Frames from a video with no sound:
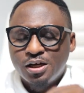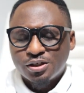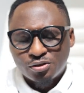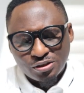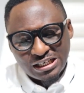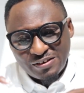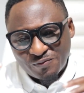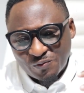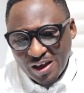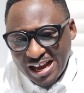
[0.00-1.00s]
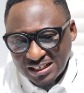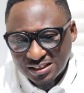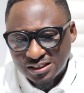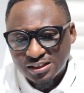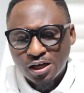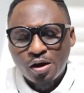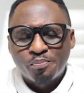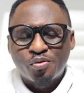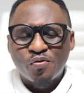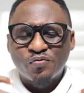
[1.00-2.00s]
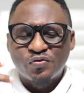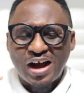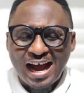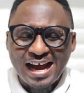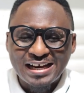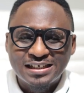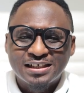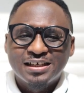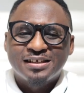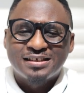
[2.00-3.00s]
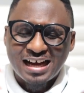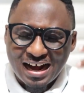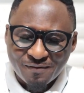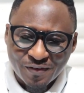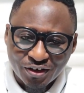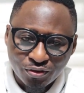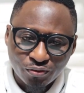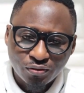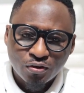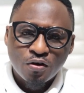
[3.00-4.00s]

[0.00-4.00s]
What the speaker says: So the events provide the avenue